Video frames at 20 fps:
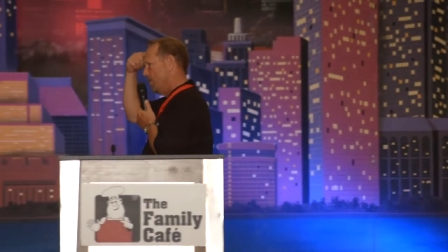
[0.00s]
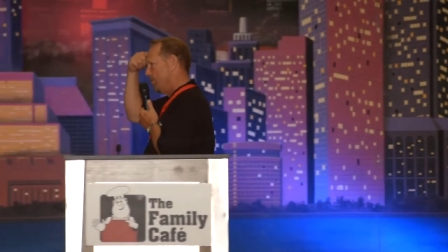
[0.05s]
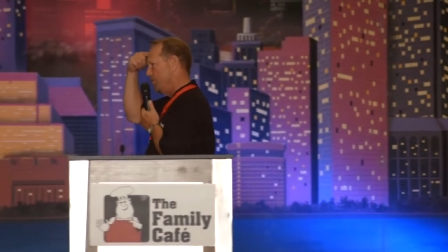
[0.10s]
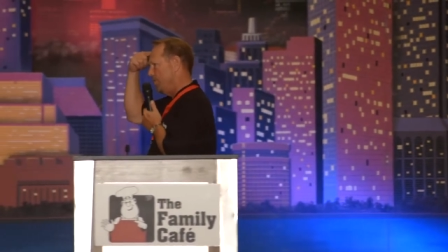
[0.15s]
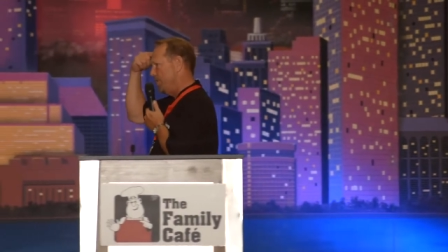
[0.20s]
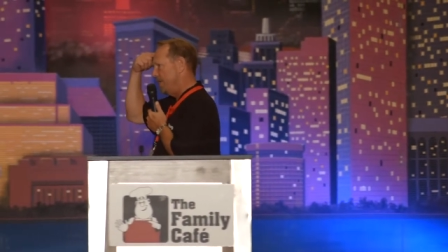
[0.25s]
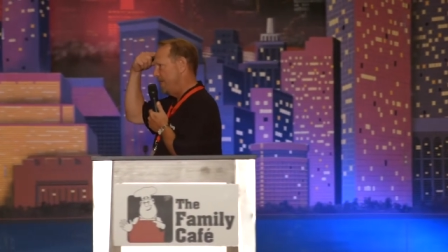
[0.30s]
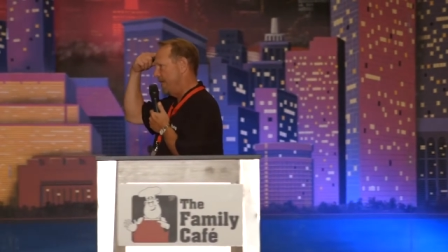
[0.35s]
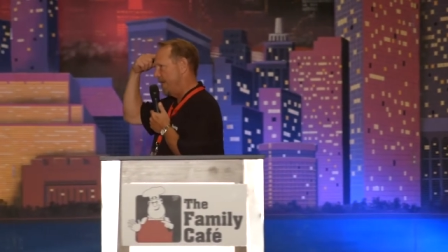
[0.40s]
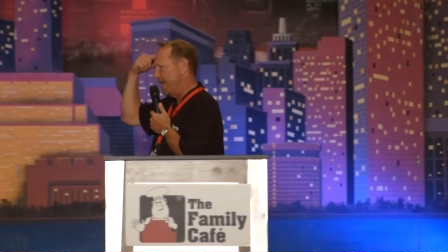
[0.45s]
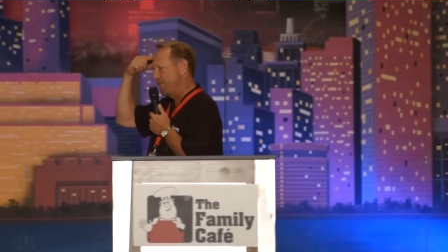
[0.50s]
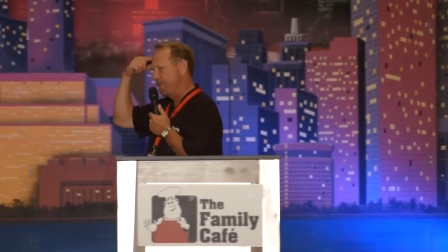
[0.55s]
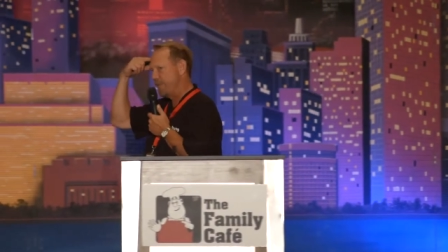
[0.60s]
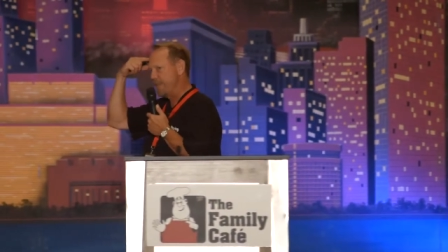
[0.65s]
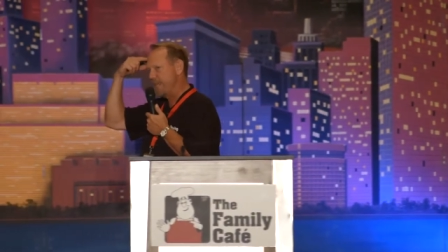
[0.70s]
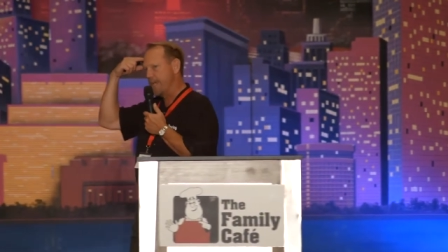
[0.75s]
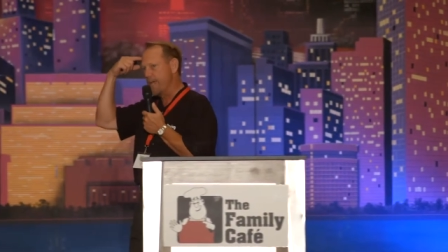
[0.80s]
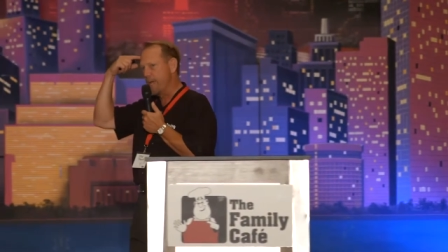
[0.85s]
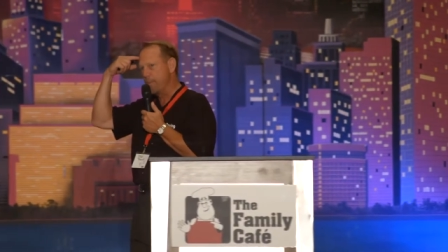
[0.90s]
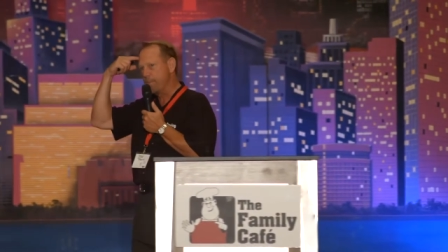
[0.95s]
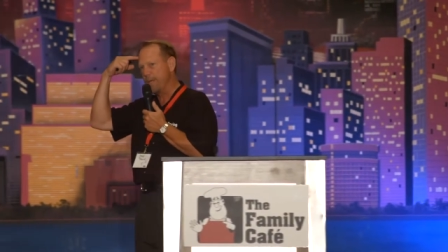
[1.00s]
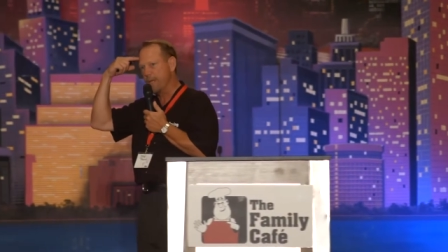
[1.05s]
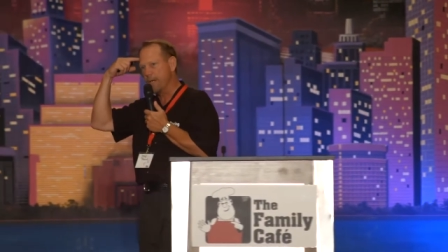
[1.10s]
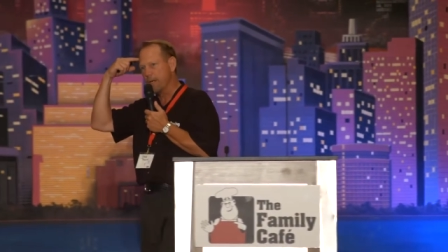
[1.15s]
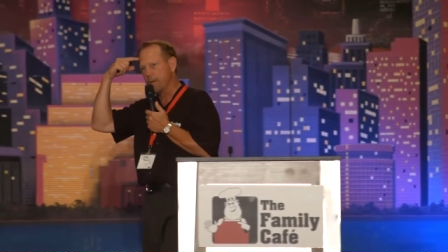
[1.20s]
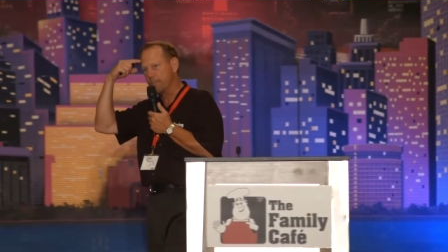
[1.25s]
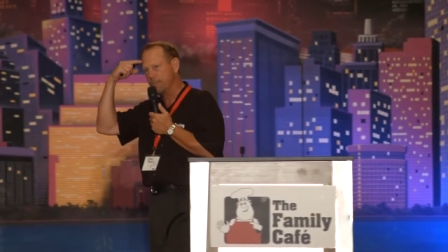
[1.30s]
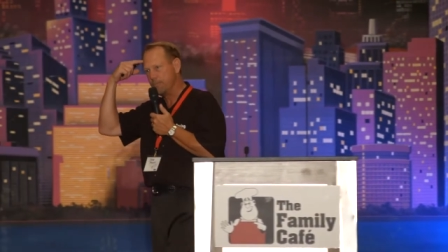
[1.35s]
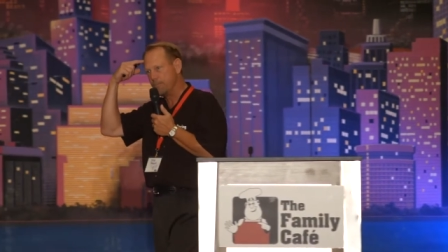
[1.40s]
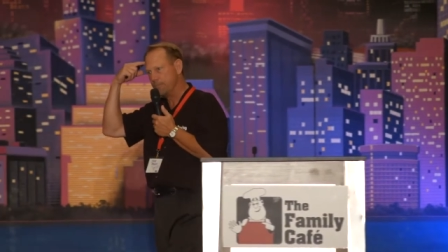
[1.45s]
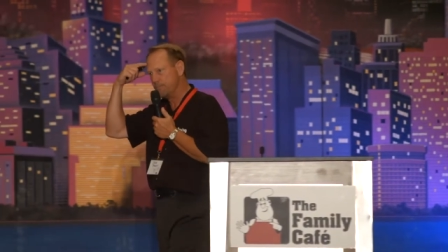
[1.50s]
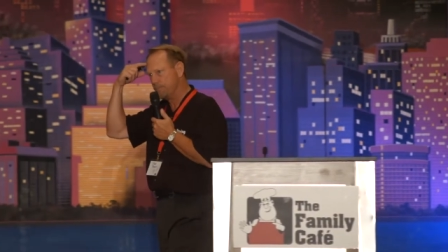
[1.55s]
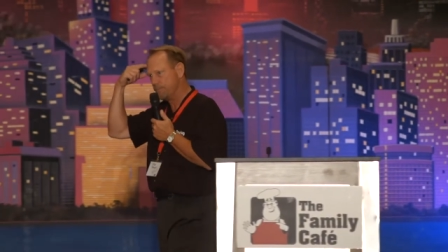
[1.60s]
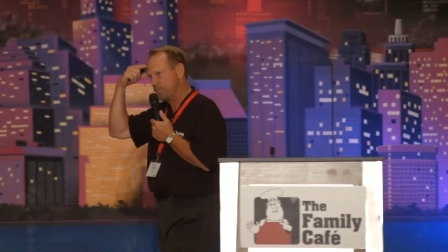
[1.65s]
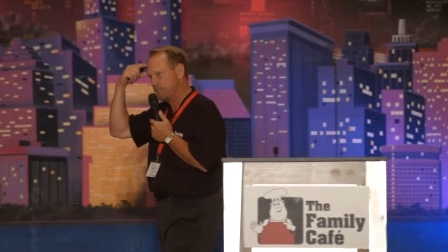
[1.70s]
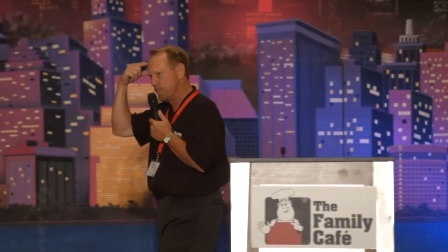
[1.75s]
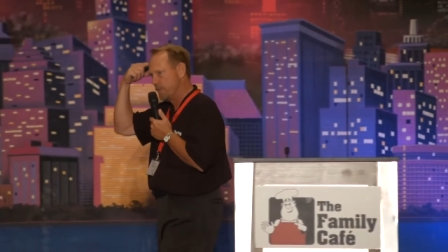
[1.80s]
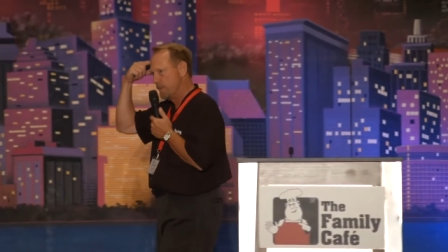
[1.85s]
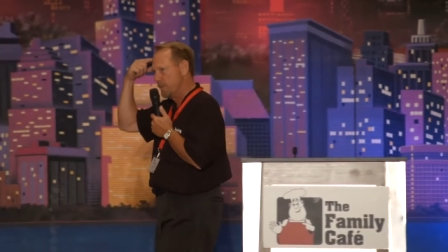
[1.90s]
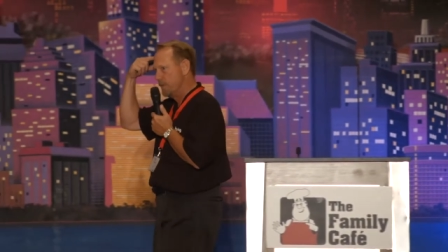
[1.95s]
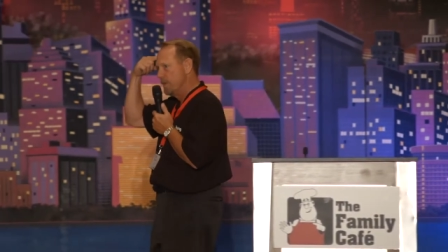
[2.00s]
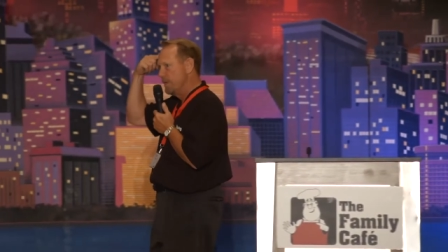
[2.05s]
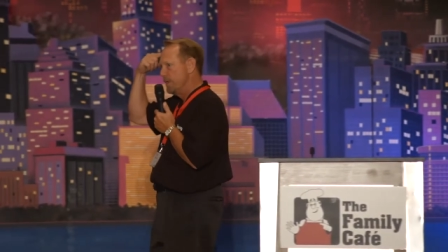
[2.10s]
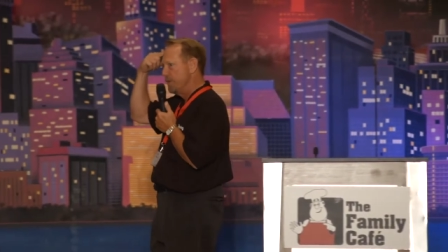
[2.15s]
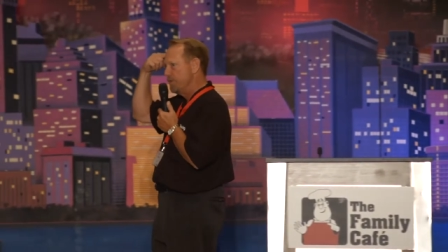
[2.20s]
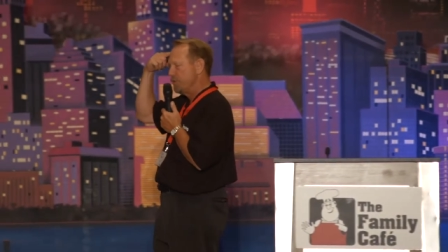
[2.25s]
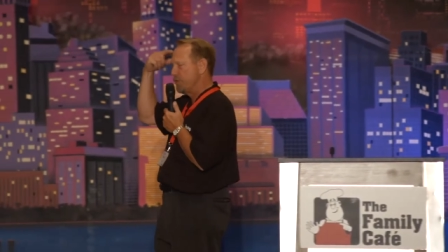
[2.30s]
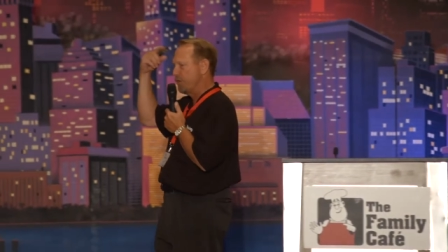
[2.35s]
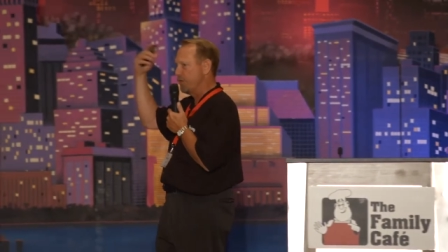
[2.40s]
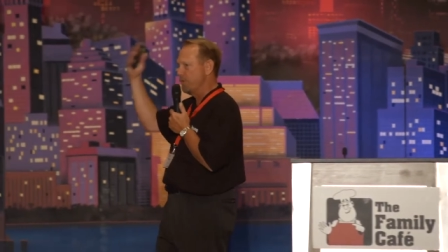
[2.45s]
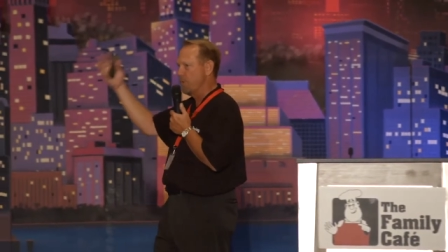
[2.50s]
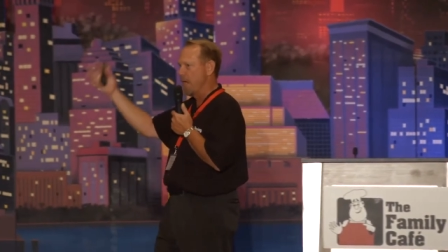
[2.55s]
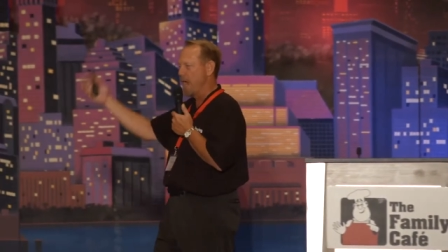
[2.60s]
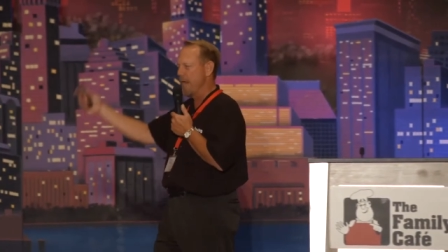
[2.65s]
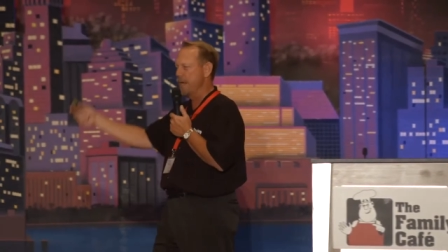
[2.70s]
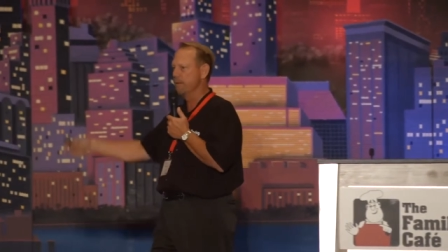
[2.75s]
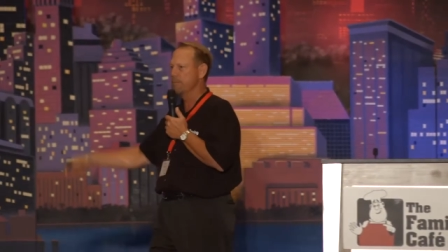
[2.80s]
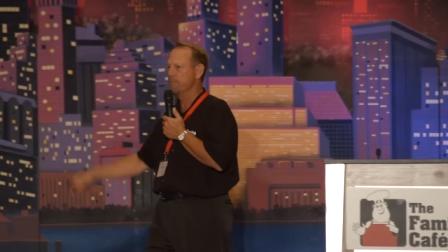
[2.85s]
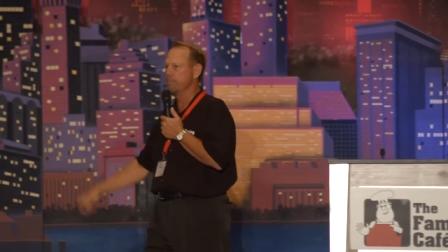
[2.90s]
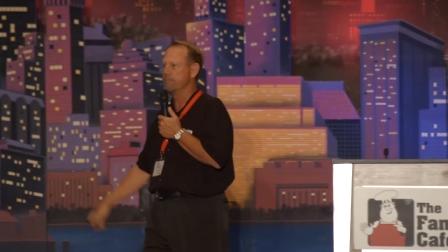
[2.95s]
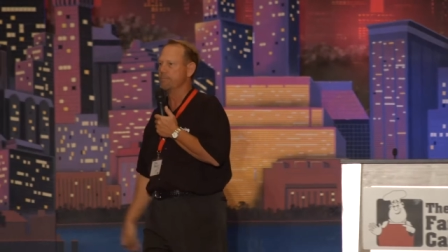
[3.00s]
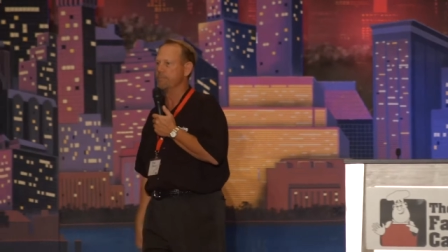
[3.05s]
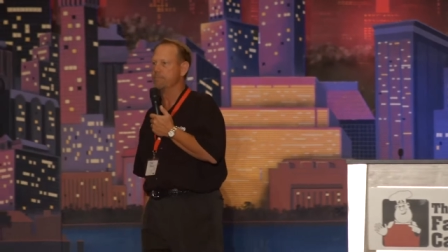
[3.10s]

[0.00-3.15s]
She did everything up here. She couldn't write.